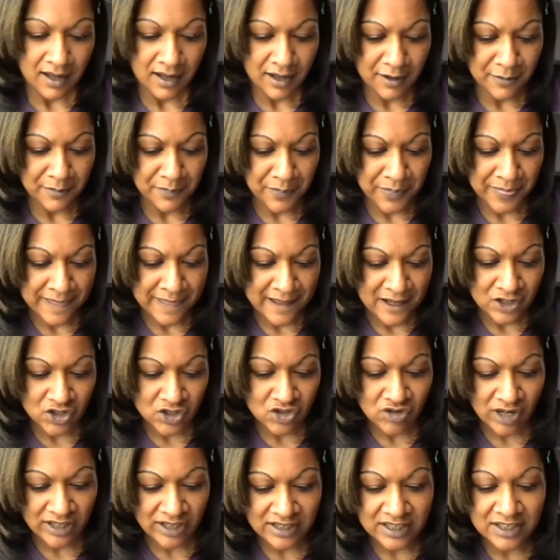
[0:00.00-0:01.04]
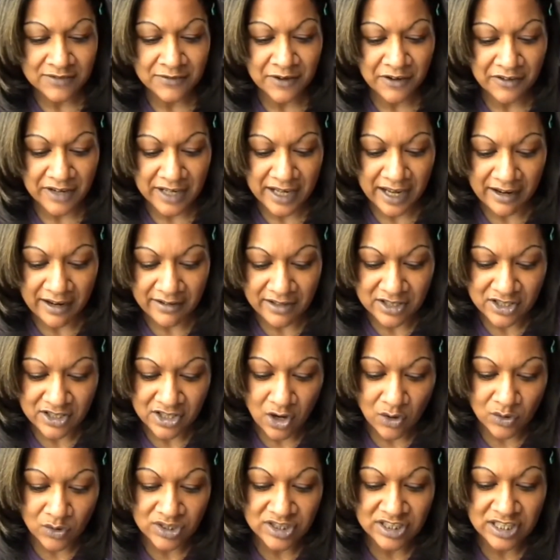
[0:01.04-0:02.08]
Stratospheric
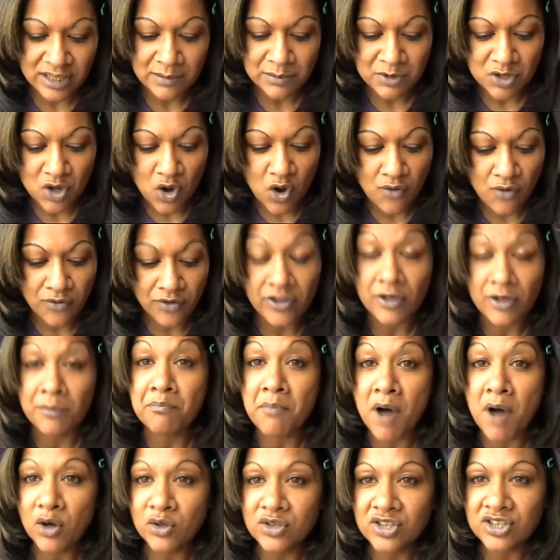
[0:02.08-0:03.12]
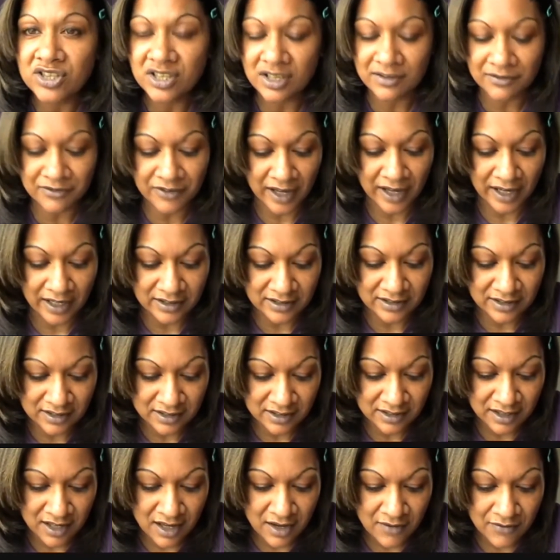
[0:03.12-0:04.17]
aerosols seem to offer the most effect
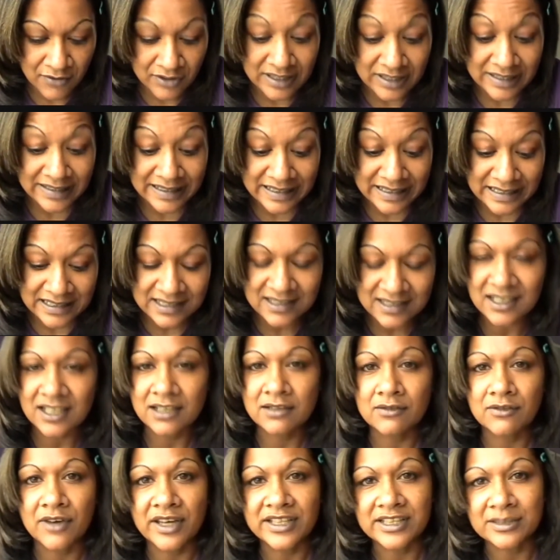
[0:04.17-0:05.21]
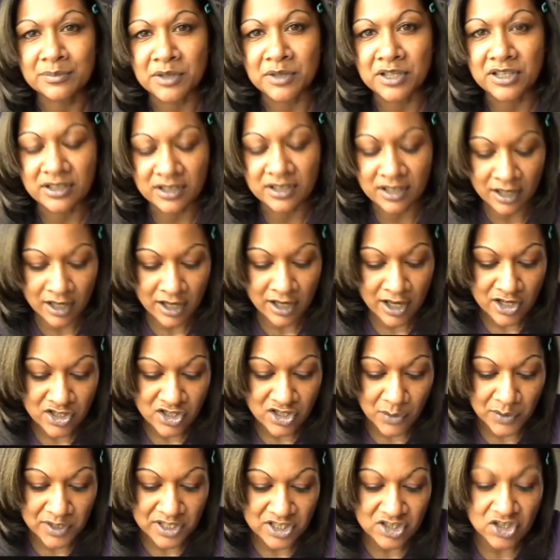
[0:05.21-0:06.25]
for the least investment.
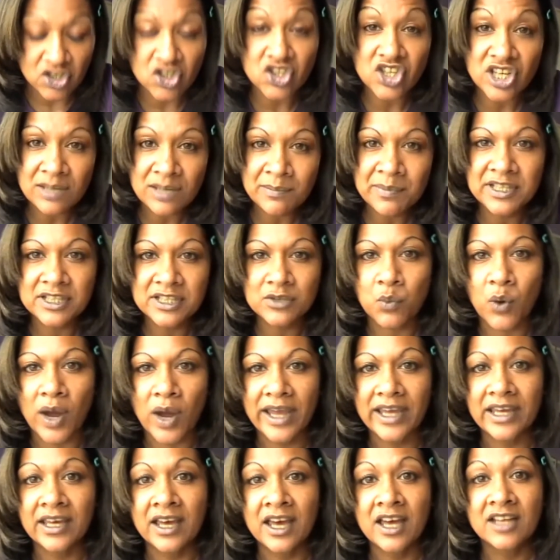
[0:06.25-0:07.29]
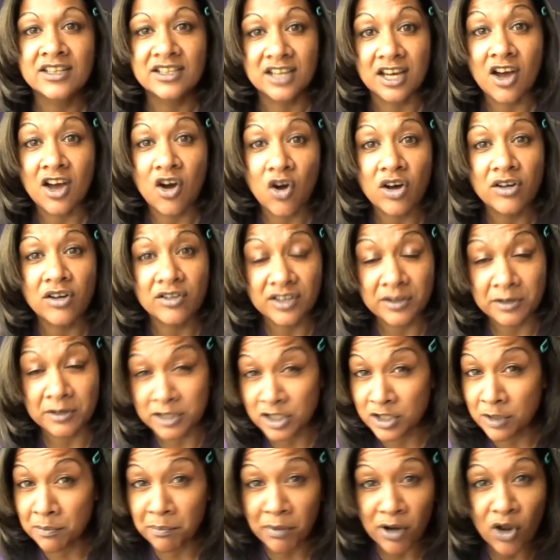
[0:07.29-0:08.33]
So it's the cheapest way
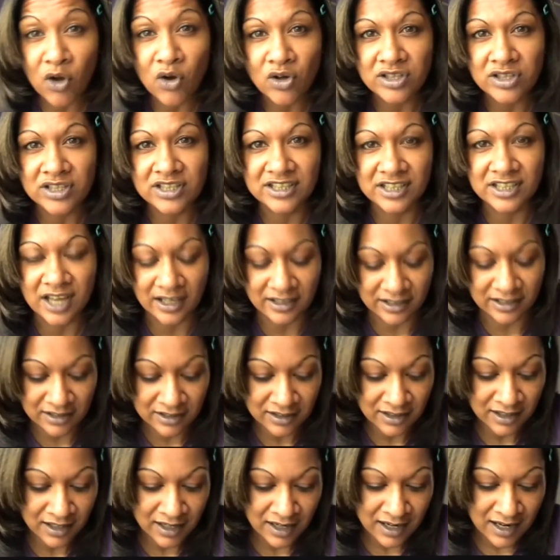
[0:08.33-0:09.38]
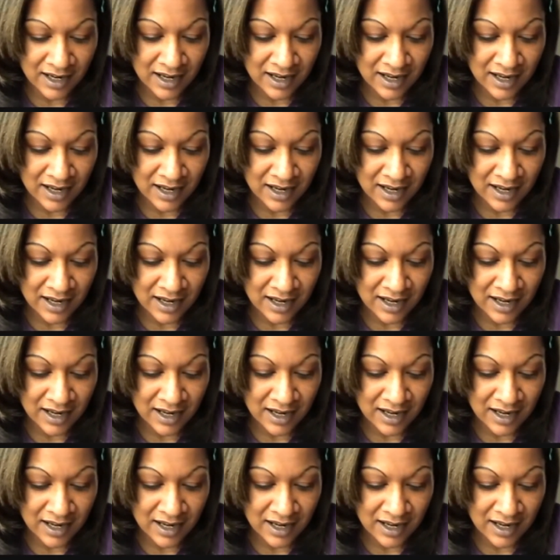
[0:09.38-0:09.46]
to block the sun.